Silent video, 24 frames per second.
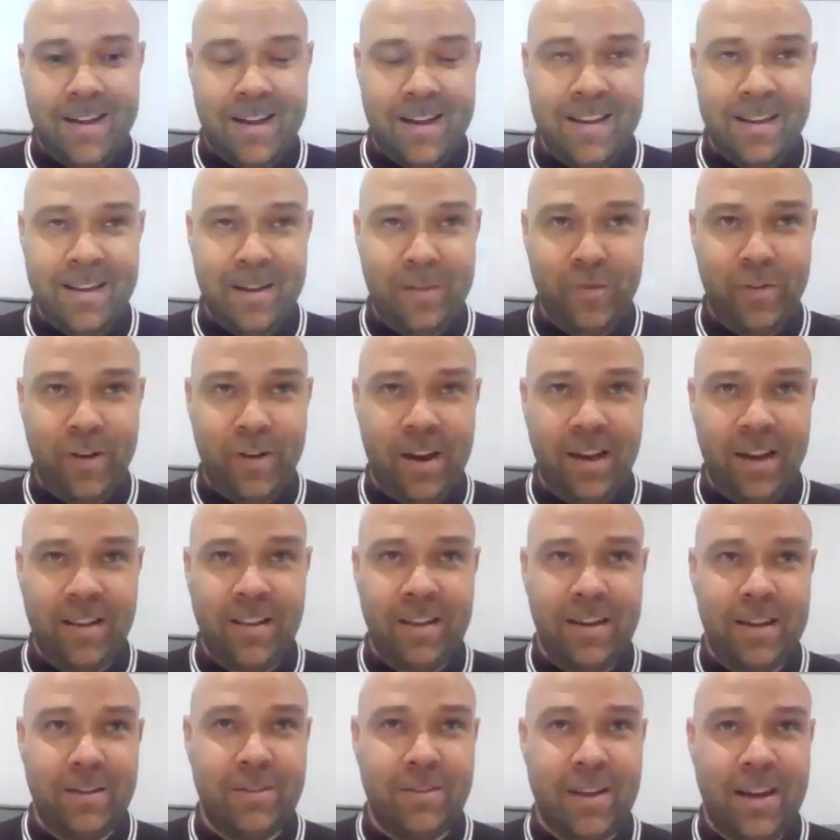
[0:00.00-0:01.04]
and the fact
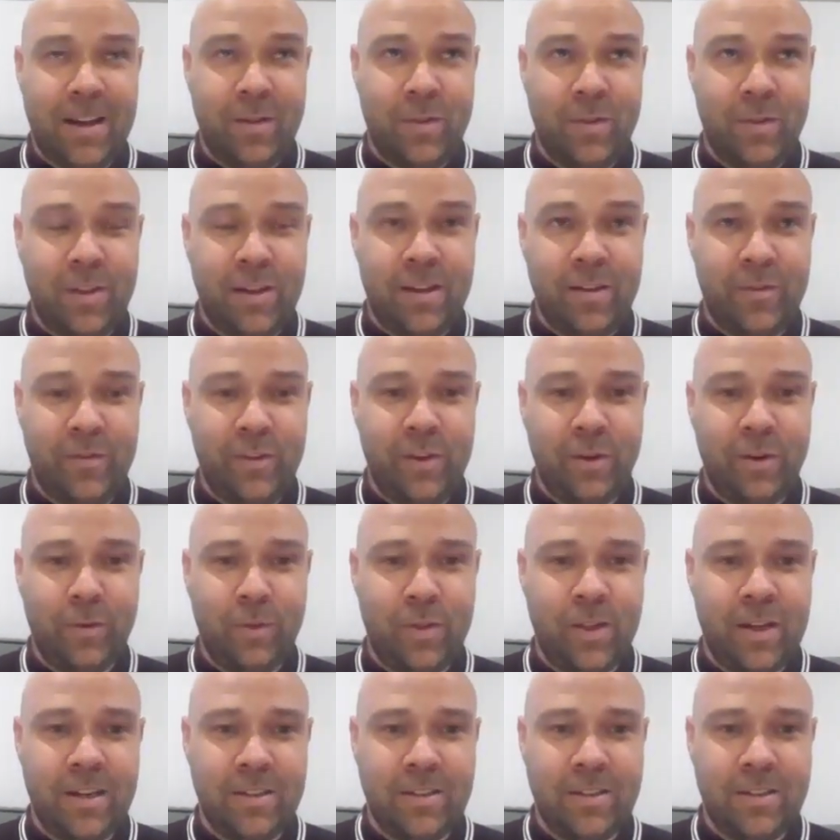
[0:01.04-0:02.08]
that I feel
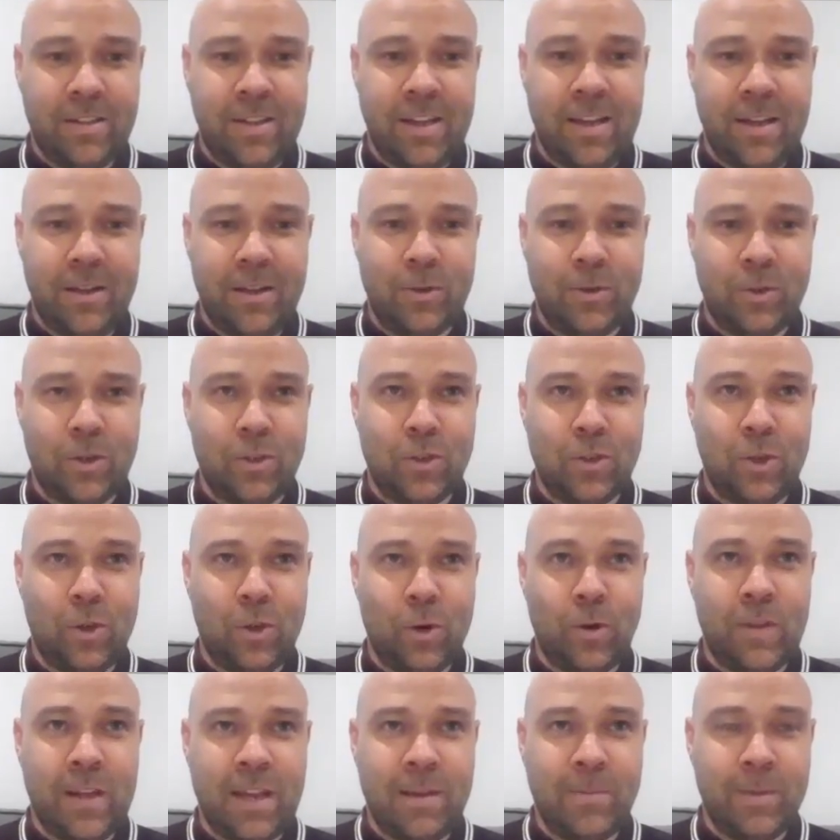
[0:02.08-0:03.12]
things take such a
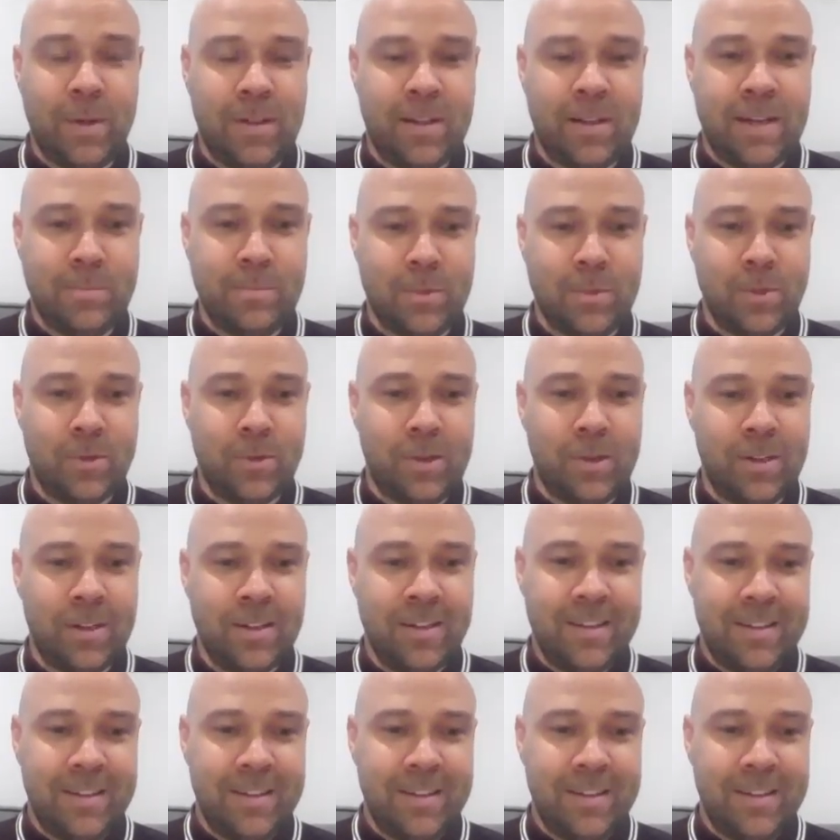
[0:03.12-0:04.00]
long time at times, so